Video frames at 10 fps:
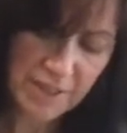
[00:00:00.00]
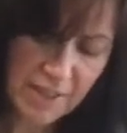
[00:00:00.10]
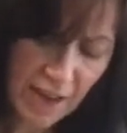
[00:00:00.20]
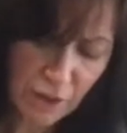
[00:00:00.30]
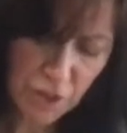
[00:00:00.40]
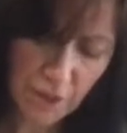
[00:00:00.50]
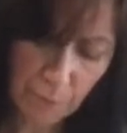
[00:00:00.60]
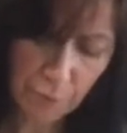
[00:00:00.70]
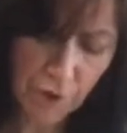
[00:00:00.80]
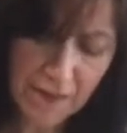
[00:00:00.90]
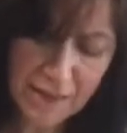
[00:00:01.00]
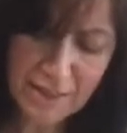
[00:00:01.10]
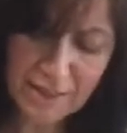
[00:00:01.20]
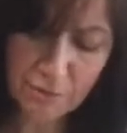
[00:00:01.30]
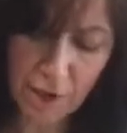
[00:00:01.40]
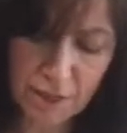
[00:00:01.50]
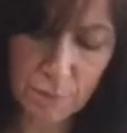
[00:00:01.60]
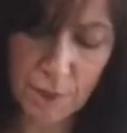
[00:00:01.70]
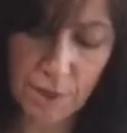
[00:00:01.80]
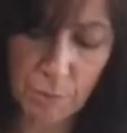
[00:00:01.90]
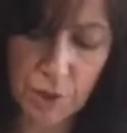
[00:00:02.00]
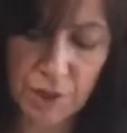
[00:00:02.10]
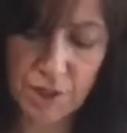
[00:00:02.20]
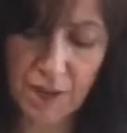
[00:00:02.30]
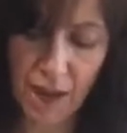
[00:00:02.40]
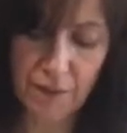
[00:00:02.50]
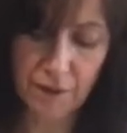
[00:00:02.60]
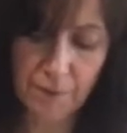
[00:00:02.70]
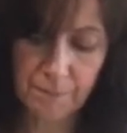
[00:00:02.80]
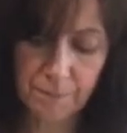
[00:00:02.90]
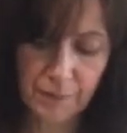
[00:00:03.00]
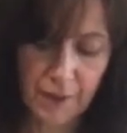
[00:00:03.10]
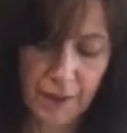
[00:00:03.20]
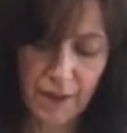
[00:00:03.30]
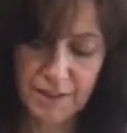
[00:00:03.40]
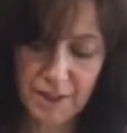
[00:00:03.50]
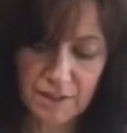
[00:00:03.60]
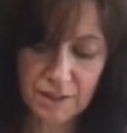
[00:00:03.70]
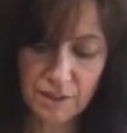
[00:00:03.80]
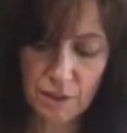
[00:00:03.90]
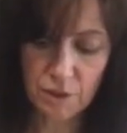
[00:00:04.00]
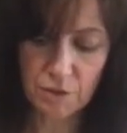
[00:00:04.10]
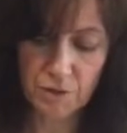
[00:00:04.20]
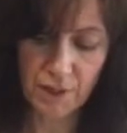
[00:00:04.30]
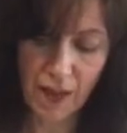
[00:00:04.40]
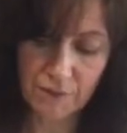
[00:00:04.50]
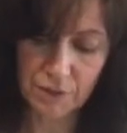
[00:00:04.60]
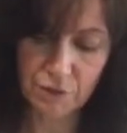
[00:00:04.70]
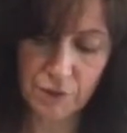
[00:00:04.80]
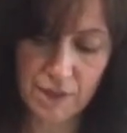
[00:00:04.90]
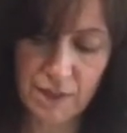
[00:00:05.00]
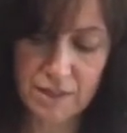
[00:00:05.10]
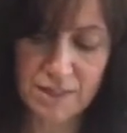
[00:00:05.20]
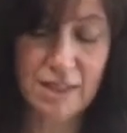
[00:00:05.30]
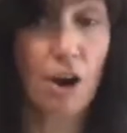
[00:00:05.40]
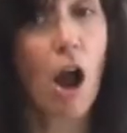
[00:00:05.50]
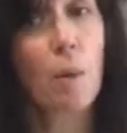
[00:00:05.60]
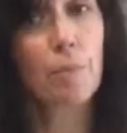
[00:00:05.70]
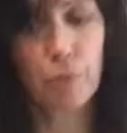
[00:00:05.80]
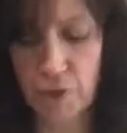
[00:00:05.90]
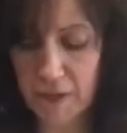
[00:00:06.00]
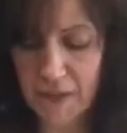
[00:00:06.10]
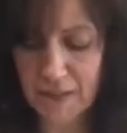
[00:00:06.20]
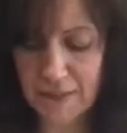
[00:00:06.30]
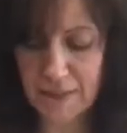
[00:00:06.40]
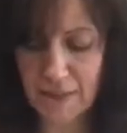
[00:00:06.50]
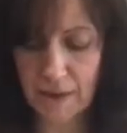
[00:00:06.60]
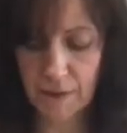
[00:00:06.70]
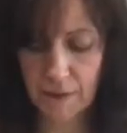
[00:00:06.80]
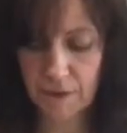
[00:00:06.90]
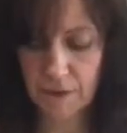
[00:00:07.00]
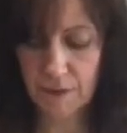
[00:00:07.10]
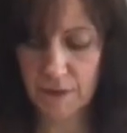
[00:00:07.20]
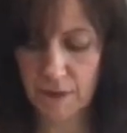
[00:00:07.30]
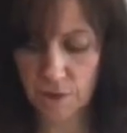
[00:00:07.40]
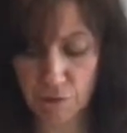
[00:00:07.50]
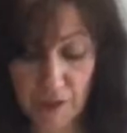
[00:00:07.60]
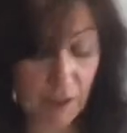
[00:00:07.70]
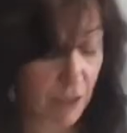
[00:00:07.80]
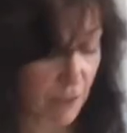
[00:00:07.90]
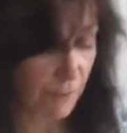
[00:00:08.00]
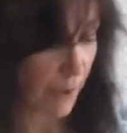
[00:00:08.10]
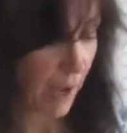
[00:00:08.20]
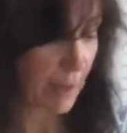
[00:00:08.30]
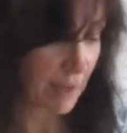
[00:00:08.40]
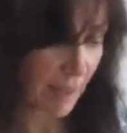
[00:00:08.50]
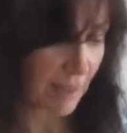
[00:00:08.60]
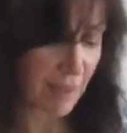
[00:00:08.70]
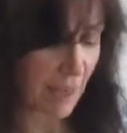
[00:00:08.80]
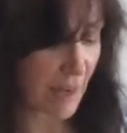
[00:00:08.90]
actually a pretty easy recipe to put together. It doesn't include a lot of ingredients, and they're all pretty easy ingredients to find. Like I said,